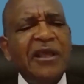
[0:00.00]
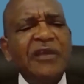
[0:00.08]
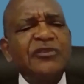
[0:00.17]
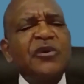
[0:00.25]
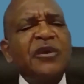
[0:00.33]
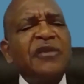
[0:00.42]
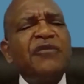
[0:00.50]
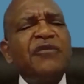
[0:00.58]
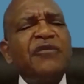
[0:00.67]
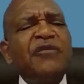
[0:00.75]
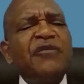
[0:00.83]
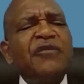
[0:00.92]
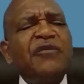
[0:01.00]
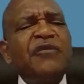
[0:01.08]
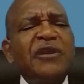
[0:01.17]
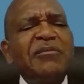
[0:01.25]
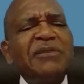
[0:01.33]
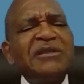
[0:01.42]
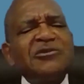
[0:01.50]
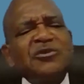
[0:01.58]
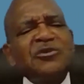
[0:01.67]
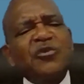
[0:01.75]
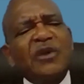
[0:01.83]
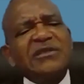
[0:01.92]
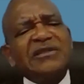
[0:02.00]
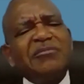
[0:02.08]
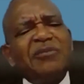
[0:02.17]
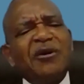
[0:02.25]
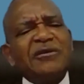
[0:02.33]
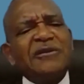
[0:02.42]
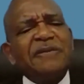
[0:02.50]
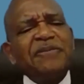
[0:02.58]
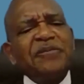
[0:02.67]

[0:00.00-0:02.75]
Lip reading: So if you are doing undermed just once a month,